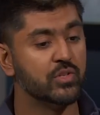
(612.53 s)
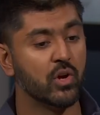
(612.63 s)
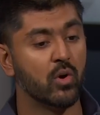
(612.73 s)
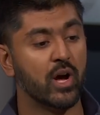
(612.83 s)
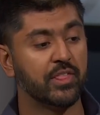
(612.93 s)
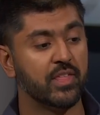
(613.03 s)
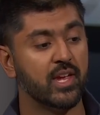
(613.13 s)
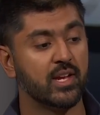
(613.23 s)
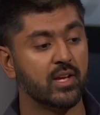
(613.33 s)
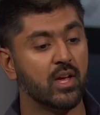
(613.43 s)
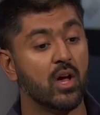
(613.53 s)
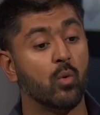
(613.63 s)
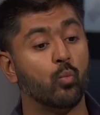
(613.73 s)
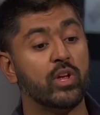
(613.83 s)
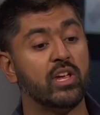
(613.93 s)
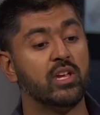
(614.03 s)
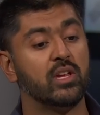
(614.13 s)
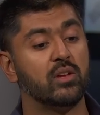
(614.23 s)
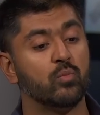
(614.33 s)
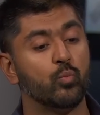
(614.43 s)
So I think
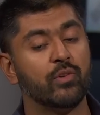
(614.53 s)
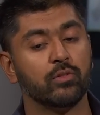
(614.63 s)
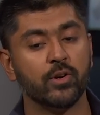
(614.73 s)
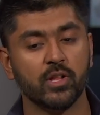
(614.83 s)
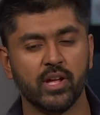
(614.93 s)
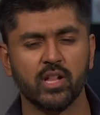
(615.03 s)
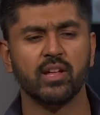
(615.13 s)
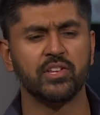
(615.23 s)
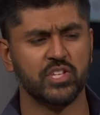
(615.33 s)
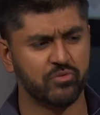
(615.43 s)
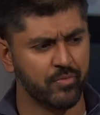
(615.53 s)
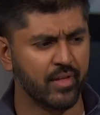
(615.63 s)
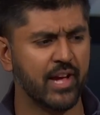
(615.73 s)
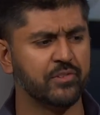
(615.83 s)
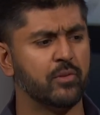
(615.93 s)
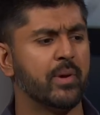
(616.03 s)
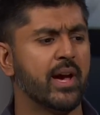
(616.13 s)
we've learned a lot of lessons from the last few